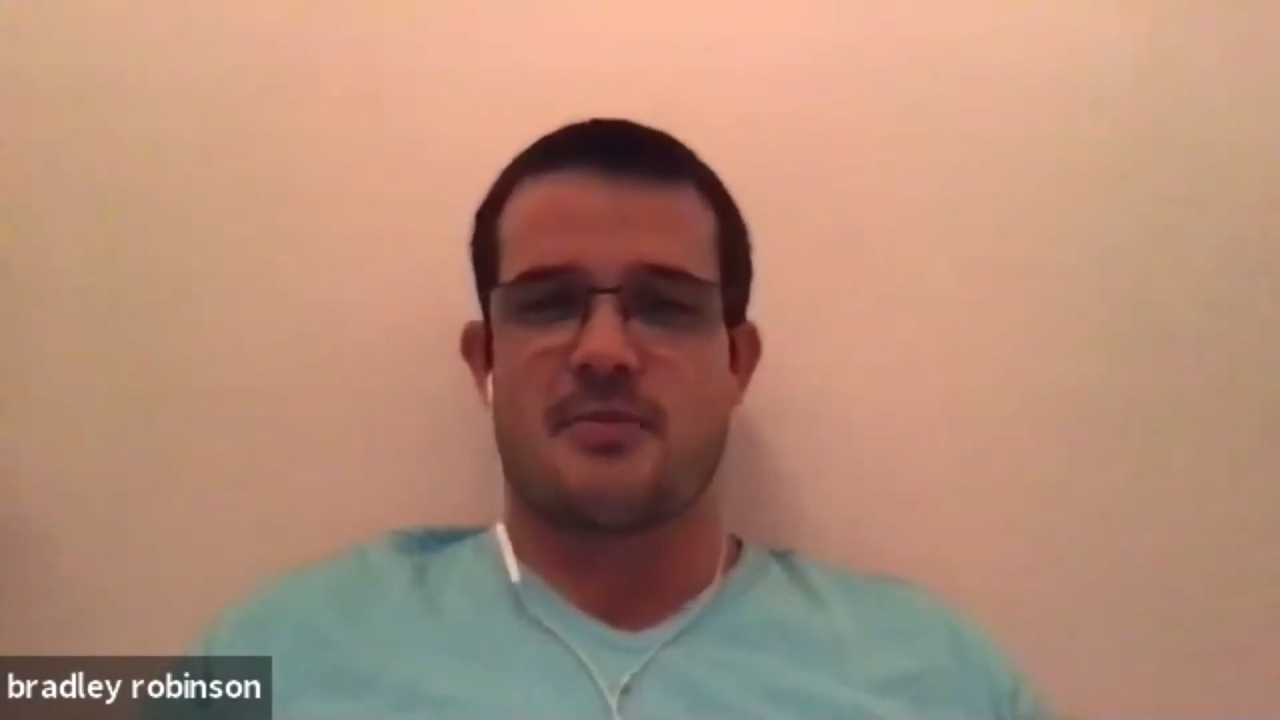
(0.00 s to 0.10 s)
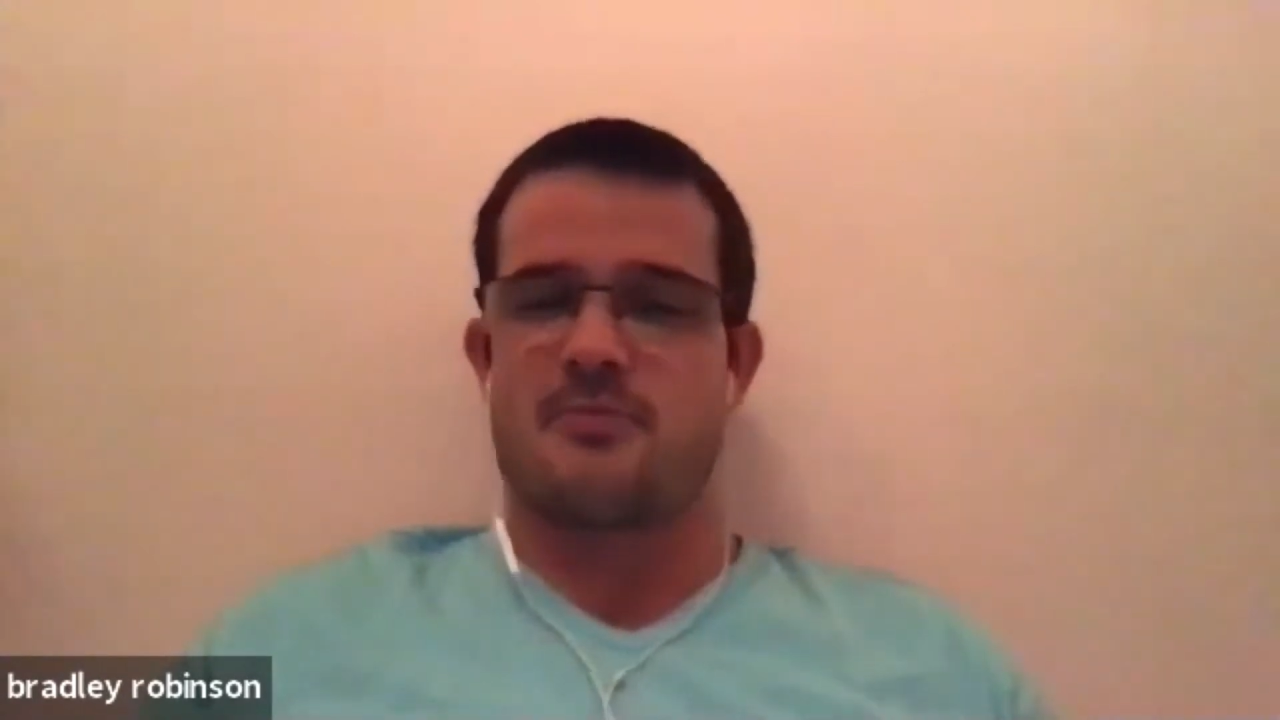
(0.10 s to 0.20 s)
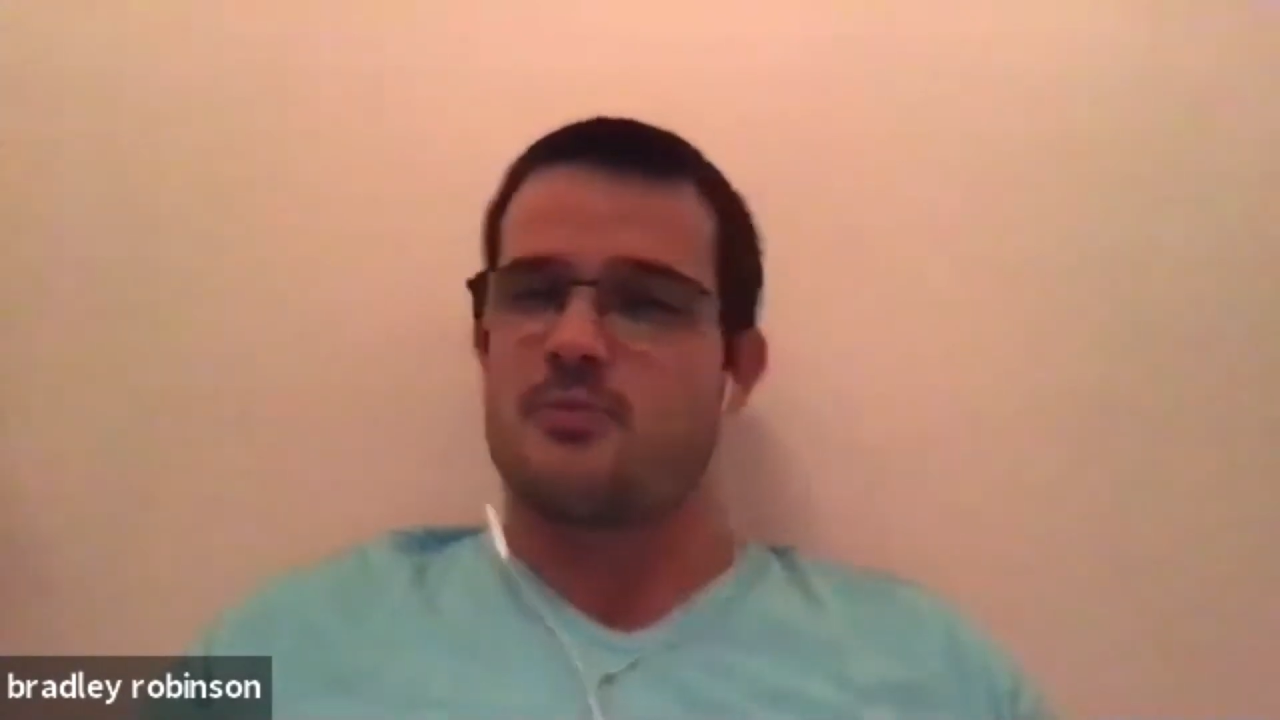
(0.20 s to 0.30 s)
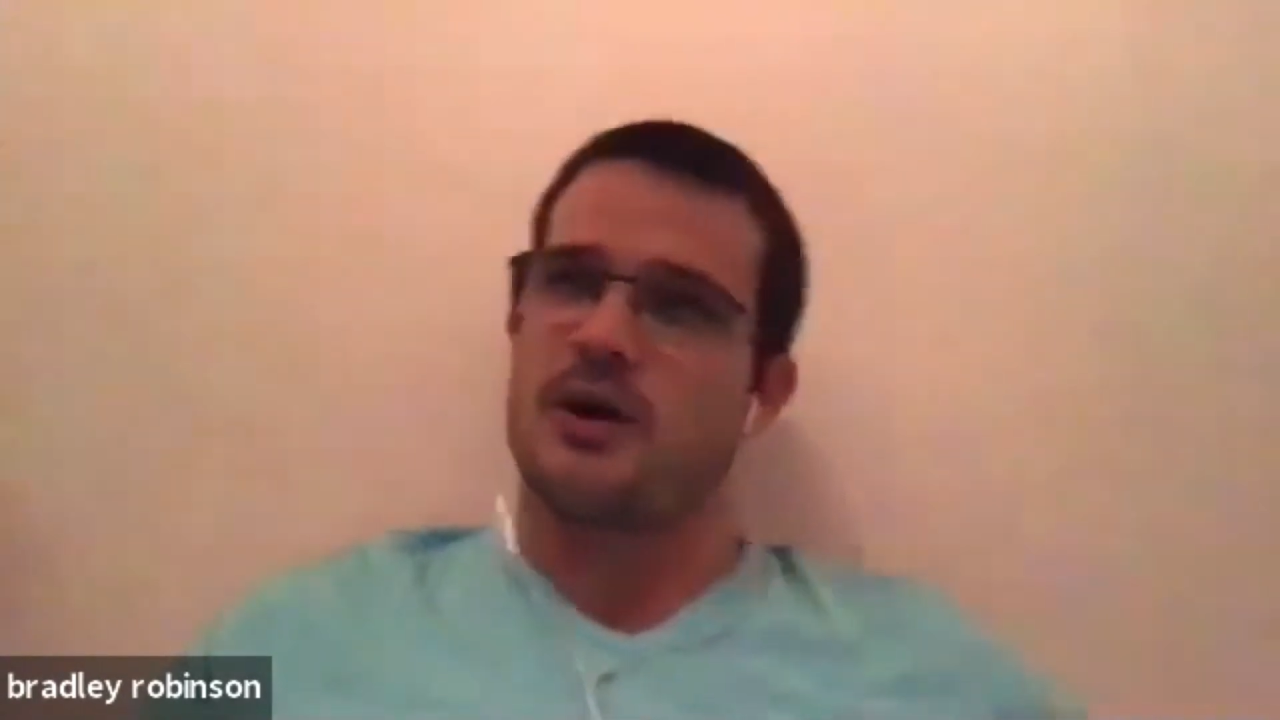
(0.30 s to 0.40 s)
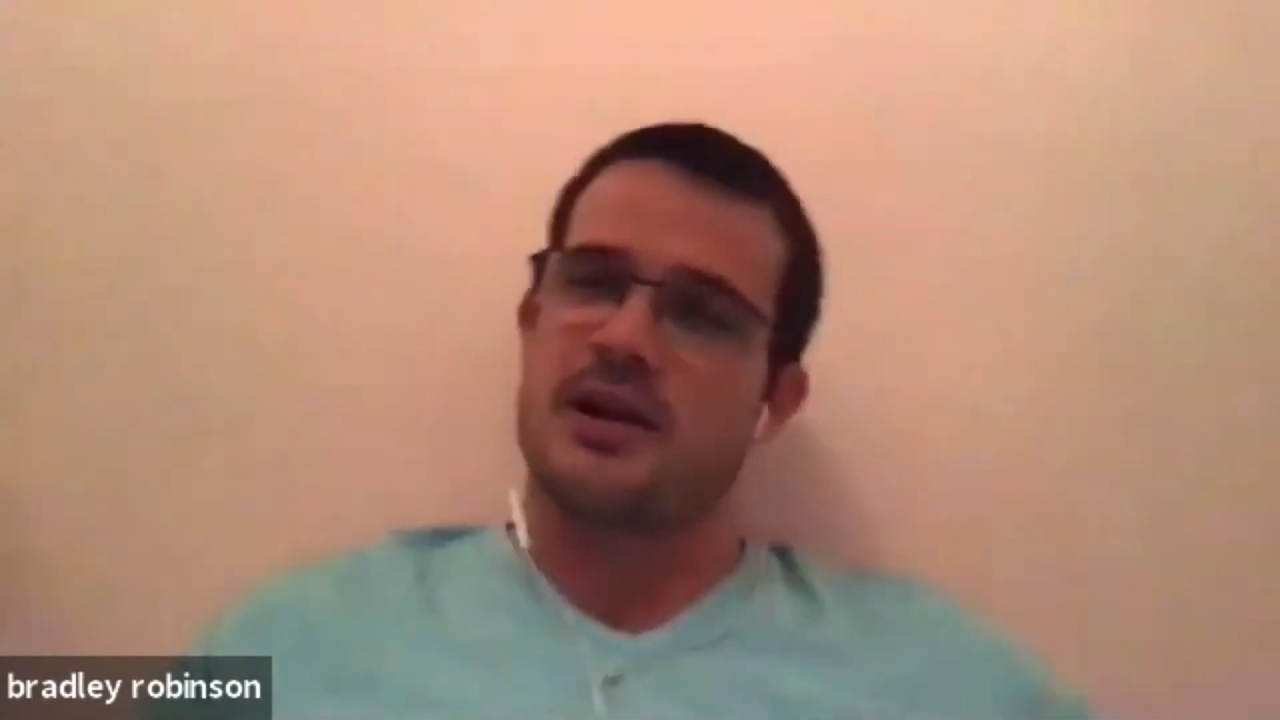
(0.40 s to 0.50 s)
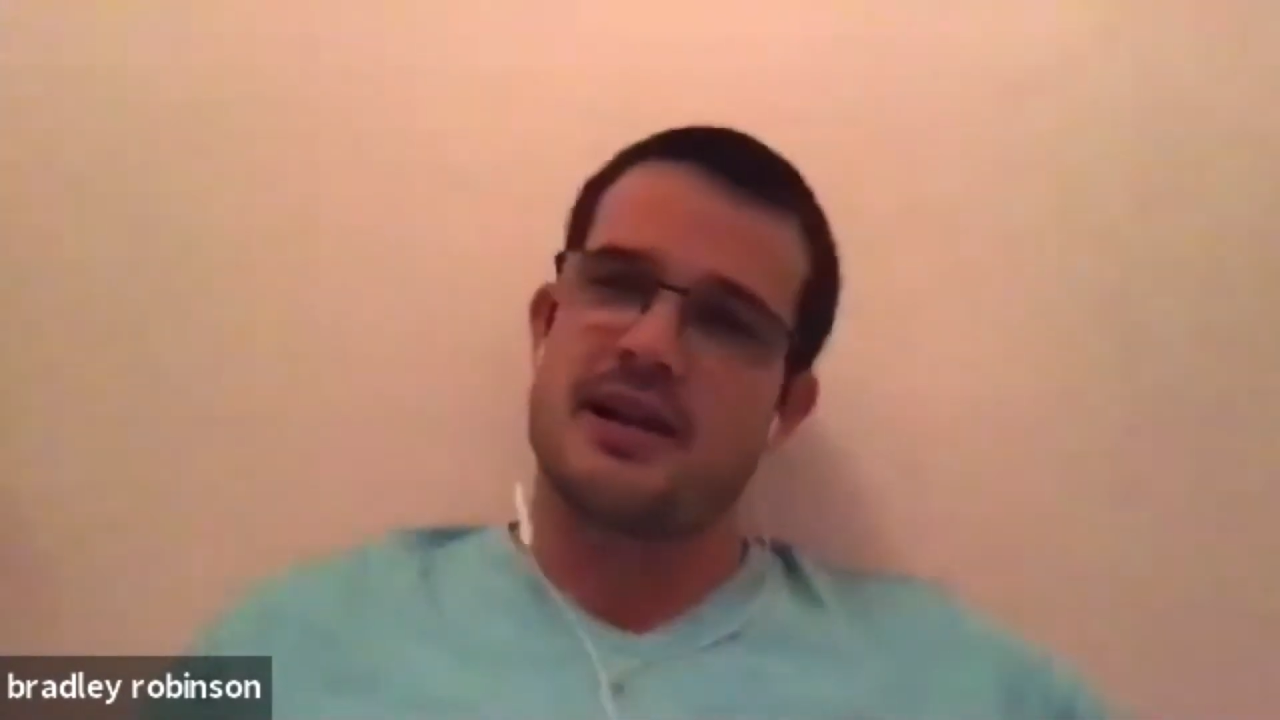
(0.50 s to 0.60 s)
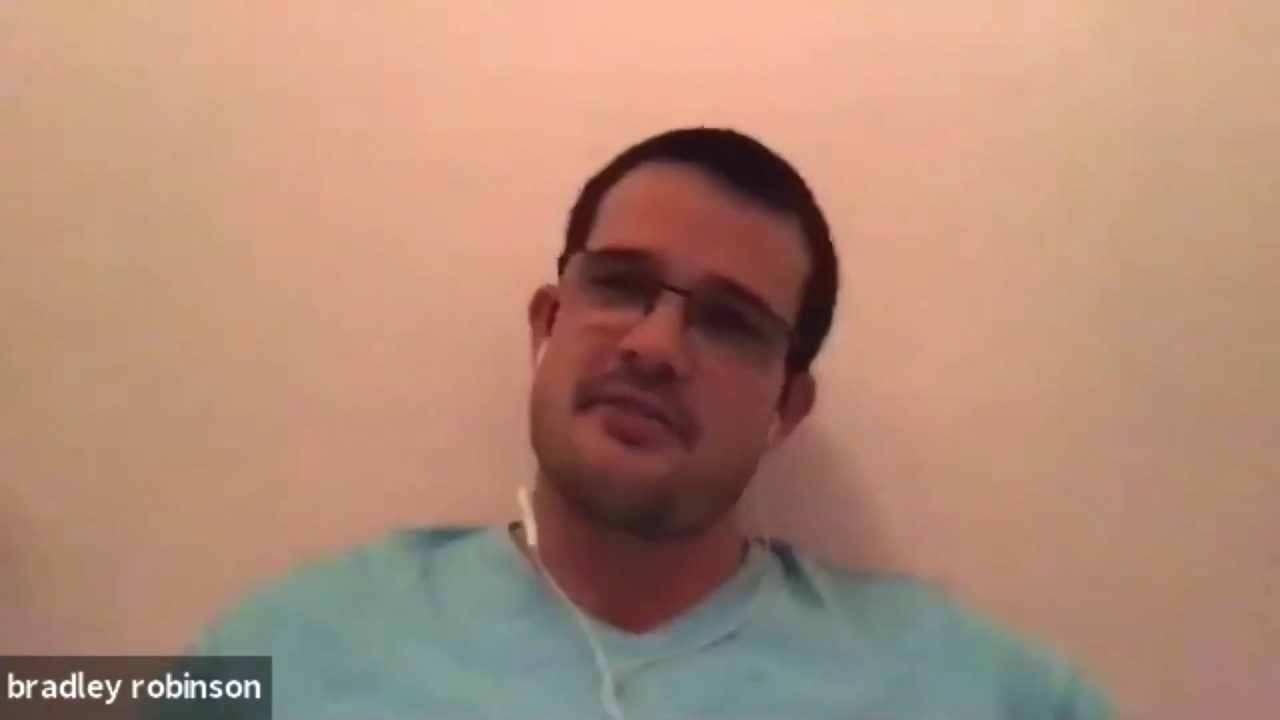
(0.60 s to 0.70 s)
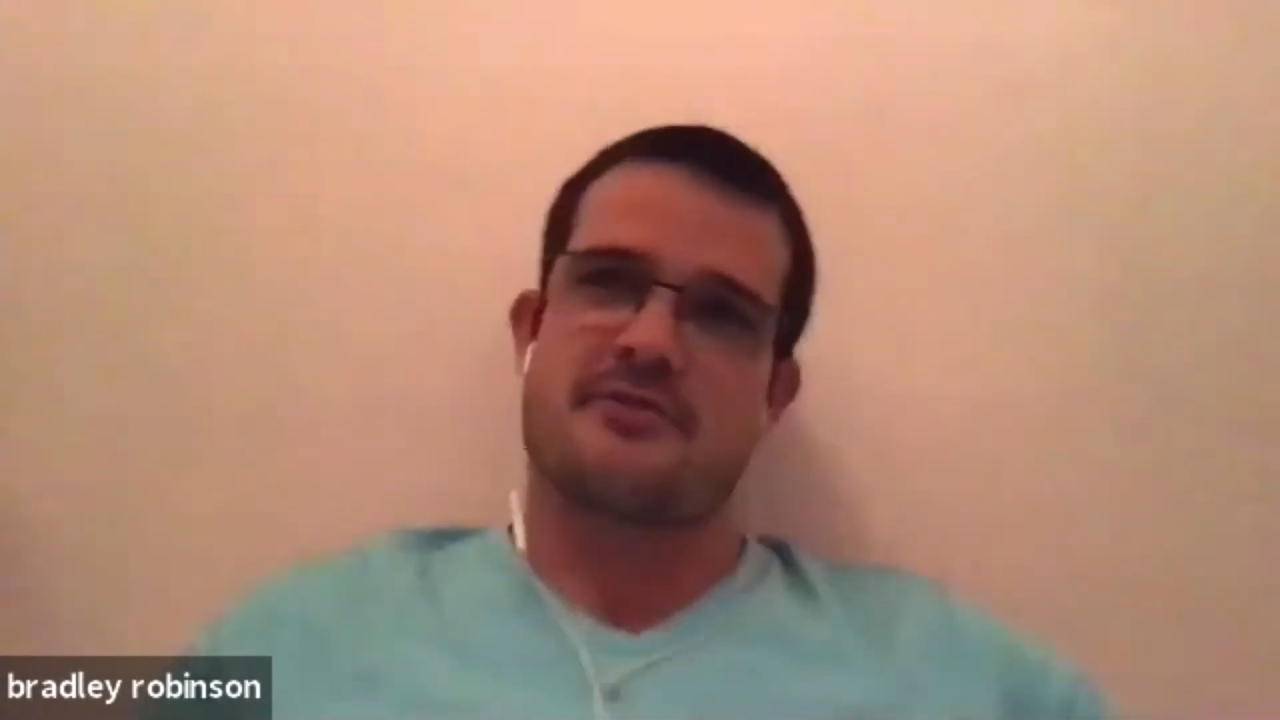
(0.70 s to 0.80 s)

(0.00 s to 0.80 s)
Well, I left